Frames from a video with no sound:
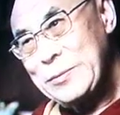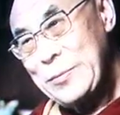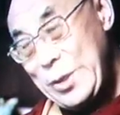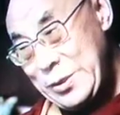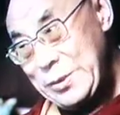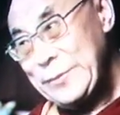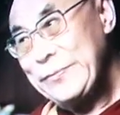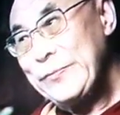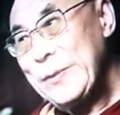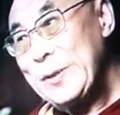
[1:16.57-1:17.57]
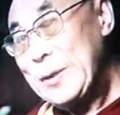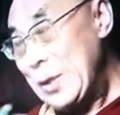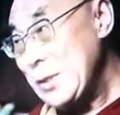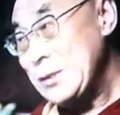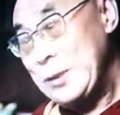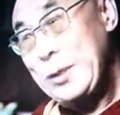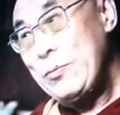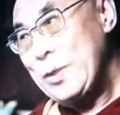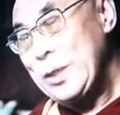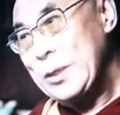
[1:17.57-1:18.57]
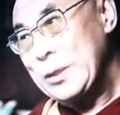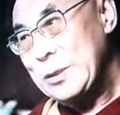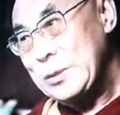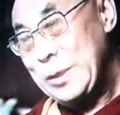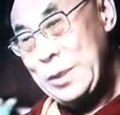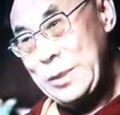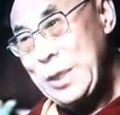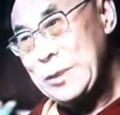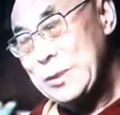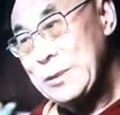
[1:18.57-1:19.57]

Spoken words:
But, yes, anyway, yeah, right.